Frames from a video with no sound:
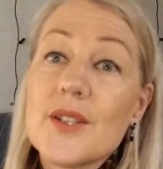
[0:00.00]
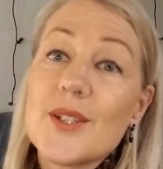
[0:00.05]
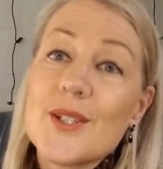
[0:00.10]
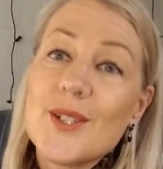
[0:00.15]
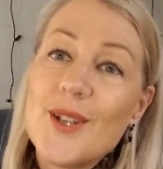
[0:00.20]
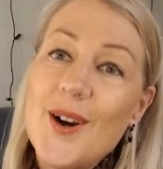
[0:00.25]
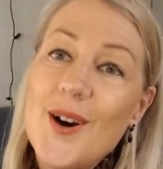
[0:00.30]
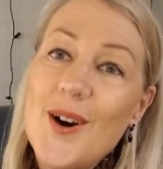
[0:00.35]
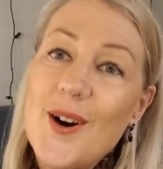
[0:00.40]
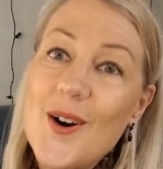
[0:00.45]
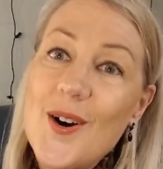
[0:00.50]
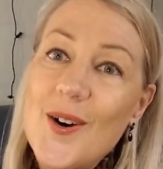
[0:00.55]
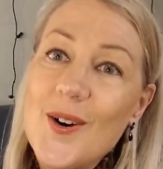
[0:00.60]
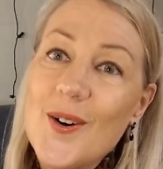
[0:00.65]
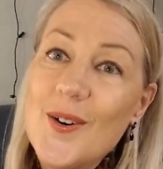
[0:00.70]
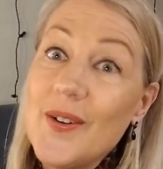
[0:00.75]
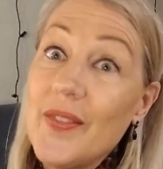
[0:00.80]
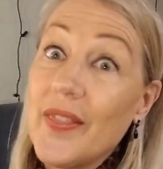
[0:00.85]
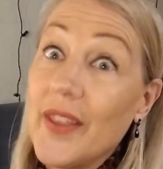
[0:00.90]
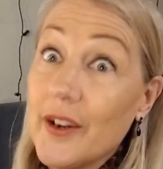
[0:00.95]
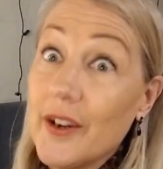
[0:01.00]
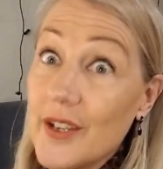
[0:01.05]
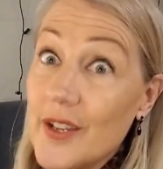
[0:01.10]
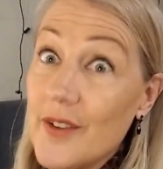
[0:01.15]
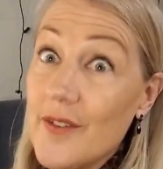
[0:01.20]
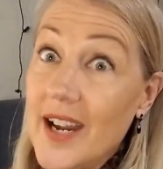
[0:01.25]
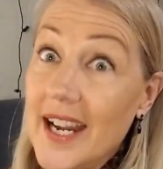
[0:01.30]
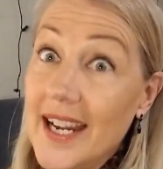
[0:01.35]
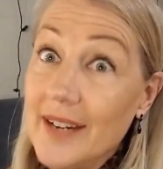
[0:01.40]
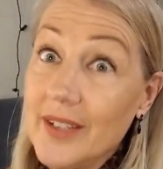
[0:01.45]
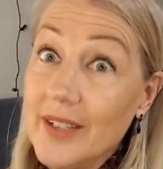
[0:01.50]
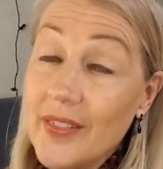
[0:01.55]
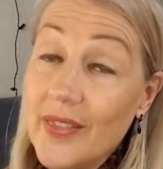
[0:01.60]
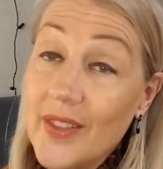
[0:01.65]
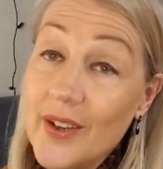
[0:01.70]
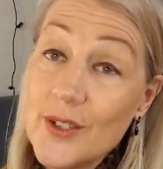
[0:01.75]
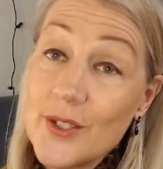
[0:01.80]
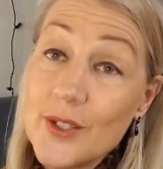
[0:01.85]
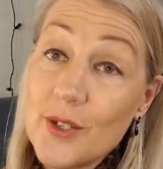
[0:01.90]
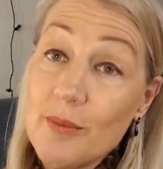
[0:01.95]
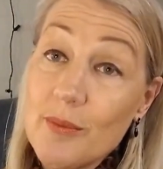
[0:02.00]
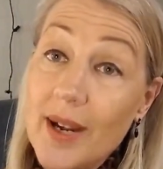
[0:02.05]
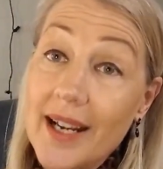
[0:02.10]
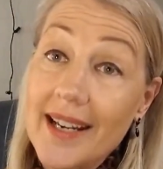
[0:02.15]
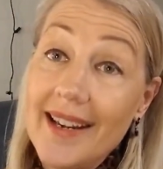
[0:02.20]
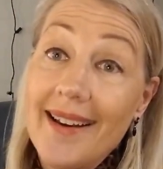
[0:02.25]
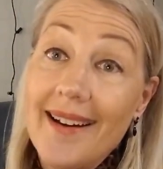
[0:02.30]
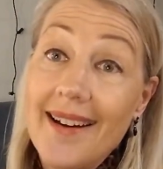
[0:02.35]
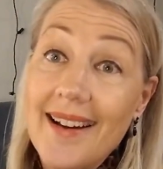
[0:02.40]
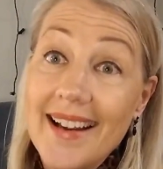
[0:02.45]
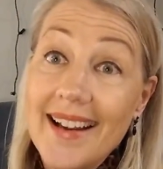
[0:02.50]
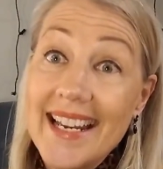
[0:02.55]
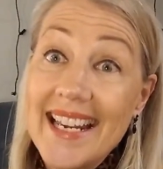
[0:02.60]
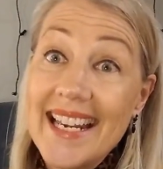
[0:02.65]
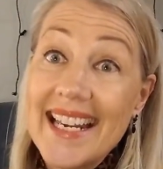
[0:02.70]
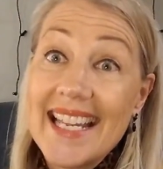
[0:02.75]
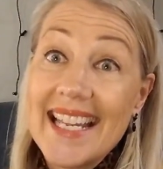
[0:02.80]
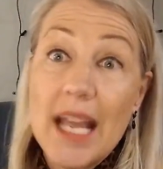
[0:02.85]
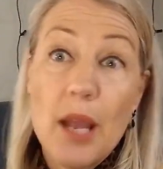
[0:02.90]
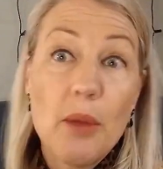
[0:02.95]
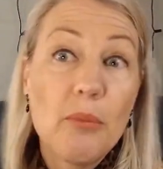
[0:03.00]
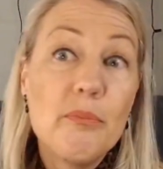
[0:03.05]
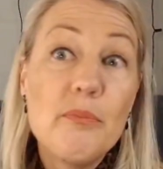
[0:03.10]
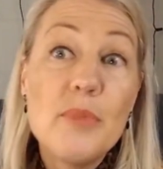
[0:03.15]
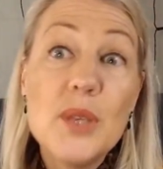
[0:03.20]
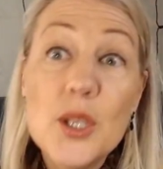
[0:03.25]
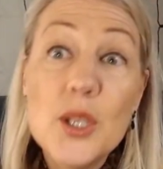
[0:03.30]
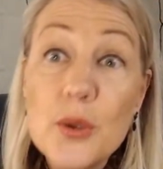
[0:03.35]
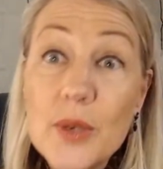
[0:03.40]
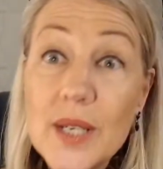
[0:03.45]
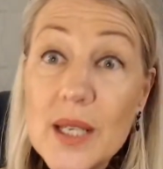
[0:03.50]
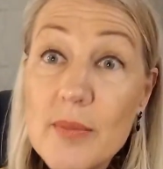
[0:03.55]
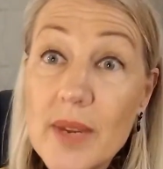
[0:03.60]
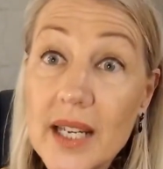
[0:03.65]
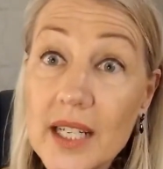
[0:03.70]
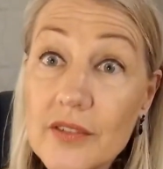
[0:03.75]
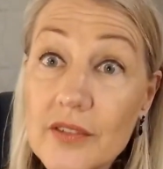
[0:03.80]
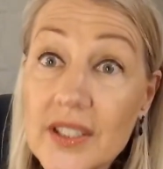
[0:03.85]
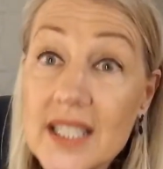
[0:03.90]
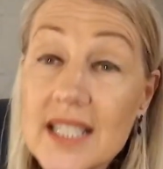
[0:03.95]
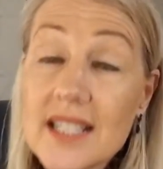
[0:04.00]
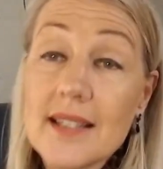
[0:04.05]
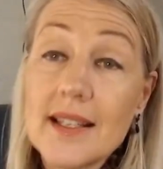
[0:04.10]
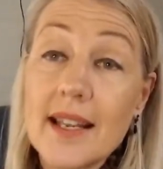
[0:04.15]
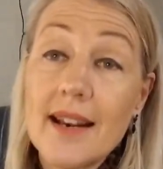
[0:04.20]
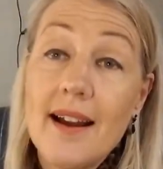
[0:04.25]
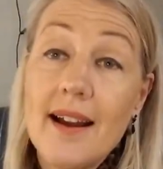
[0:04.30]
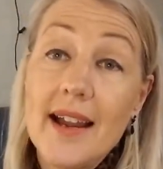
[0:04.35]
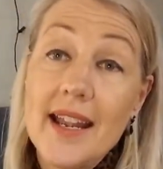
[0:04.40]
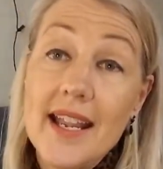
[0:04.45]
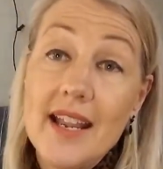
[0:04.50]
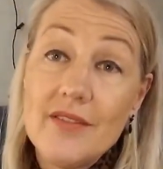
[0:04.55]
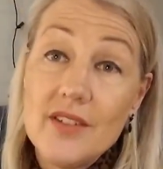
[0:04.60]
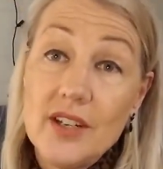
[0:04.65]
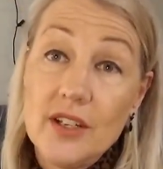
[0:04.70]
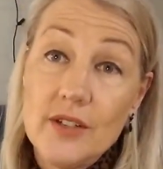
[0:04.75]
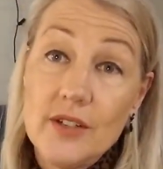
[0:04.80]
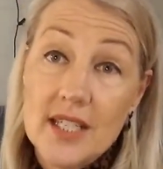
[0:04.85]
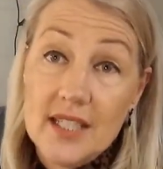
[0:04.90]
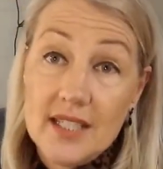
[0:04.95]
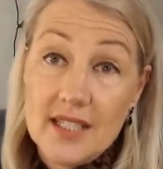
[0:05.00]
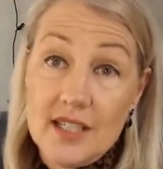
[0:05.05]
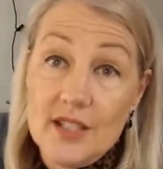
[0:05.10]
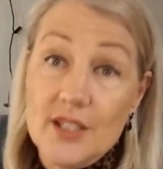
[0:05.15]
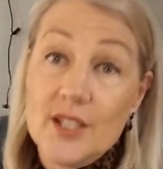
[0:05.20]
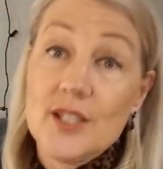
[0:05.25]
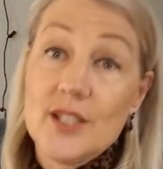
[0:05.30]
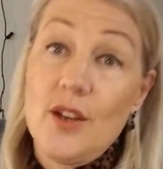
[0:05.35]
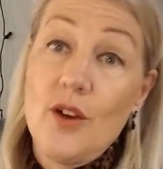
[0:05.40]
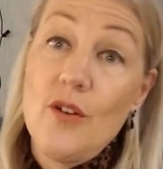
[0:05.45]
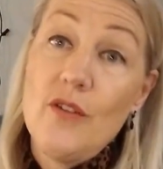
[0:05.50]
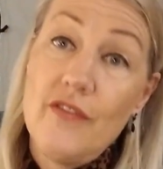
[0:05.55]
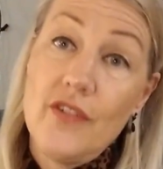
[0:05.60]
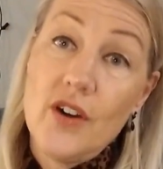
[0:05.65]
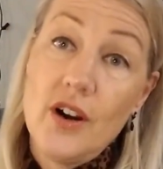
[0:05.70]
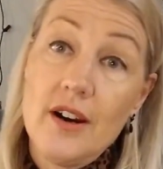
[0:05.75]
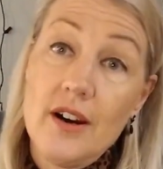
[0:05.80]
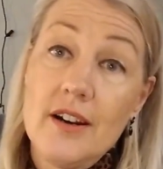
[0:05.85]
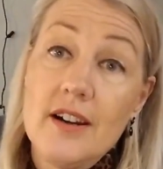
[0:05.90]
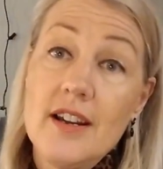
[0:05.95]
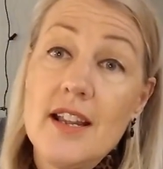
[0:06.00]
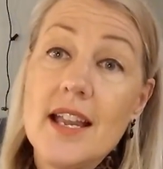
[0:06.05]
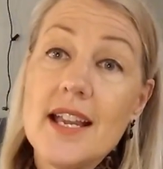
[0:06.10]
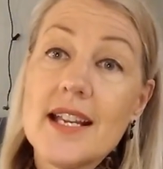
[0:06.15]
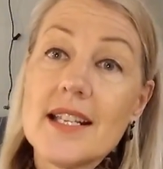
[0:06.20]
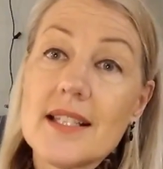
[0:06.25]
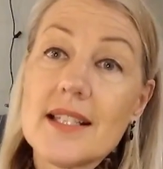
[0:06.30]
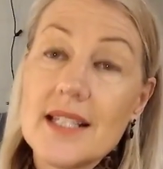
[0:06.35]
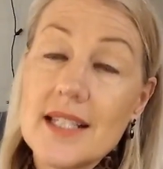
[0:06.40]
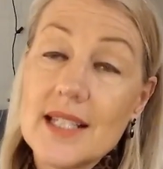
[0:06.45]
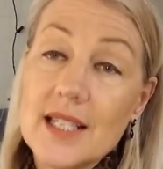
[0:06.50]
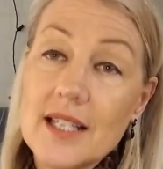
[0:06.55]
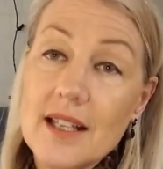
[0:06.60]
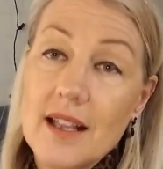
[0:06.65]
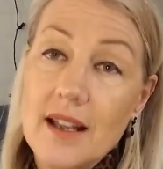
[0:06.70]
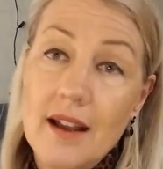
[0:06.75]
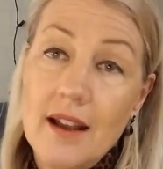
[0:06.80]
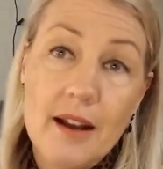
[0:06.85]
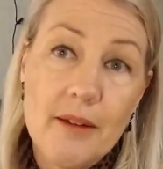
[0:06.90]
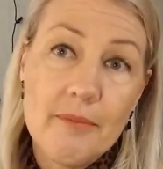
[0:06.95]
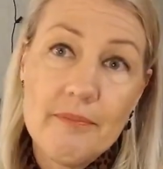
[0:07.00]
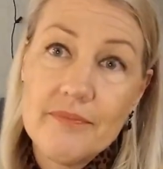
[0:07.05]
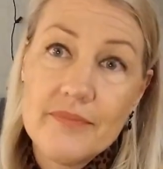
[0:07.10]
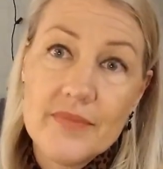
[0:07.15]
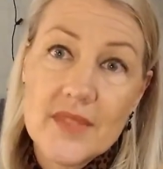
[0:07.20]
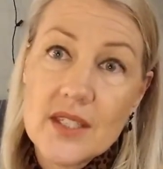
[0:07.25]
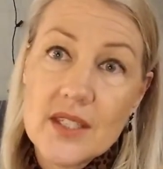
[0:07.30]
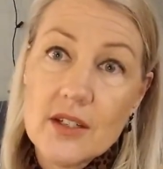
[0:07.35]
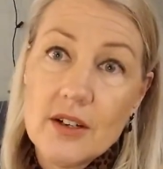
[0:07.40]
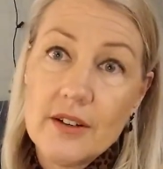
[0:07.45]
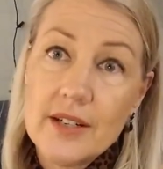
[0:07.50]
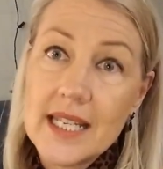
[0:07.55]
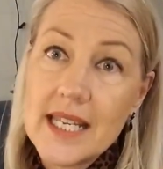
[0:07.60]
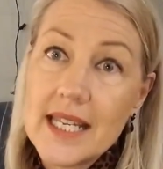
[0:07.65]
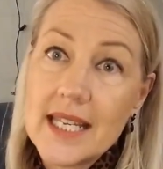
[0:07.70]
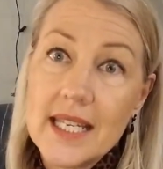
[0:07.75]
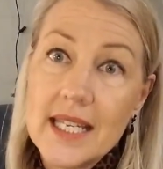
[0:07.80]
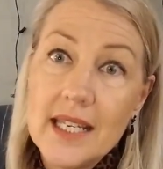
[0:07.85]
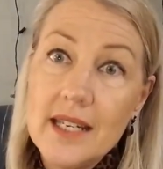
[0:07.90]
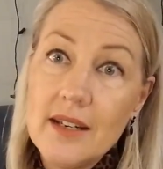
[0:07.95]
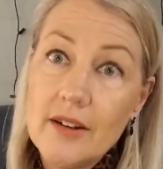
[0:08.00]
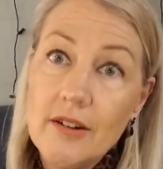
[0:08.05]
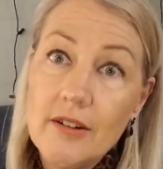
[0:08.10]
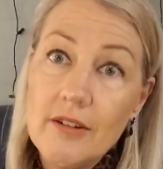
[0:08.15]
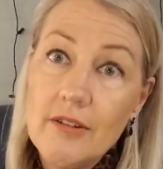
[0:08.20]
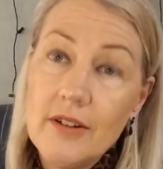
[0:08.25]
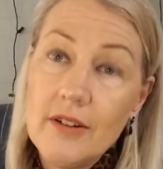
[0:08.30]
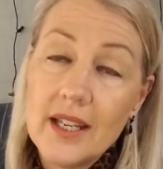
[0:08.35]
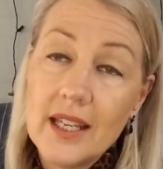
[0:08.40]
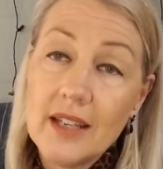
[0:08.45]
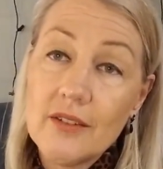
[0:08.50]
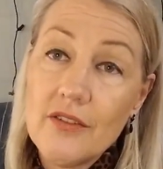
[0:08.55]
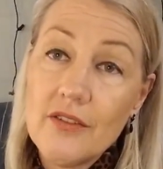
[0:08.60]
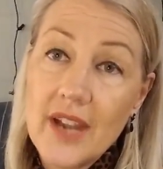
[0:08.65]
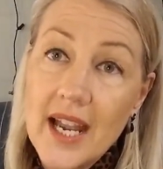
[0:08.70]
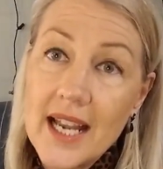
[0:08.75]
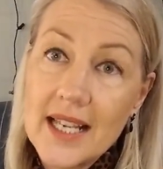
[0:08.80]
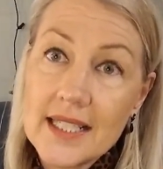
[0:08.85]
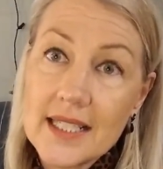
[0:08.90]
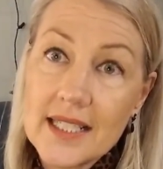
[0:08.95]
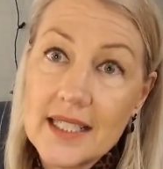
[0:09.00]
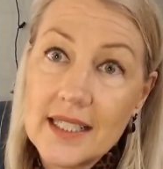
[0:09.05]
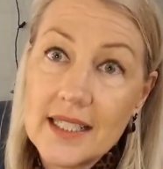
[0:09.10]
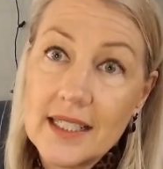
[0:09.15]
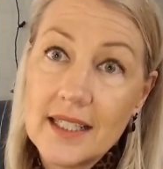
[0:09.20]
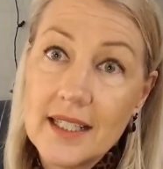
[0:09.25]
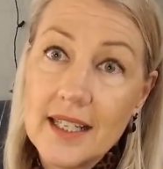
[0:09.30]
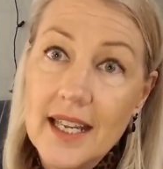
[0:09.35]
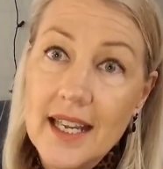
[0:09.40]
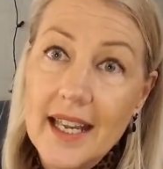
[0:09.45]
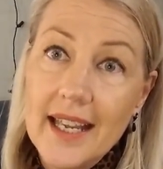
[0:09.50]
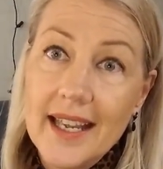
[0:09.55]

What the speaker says: So there you have it. Those are my 9 beauty benefits that I have noticed so far since starting keto and fasting.